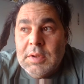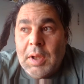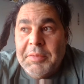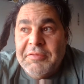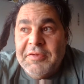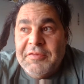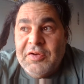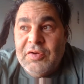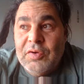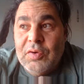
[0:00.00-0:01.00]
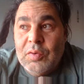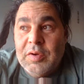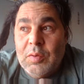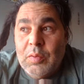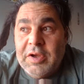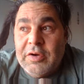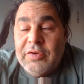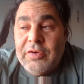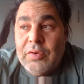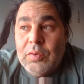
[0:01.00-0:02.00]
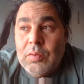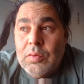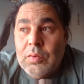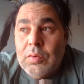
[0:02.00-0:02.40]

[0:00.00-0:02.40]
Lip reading: I'll be 52 in a week or 2